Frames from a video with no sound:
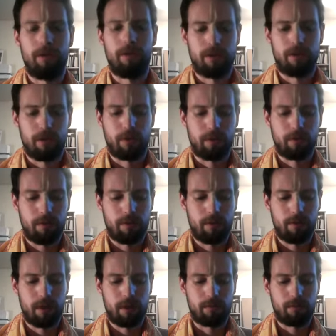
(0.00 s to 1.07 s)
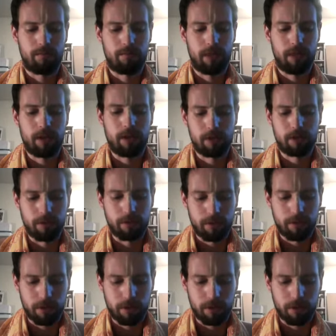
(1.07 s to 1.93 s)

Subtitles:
So they also refer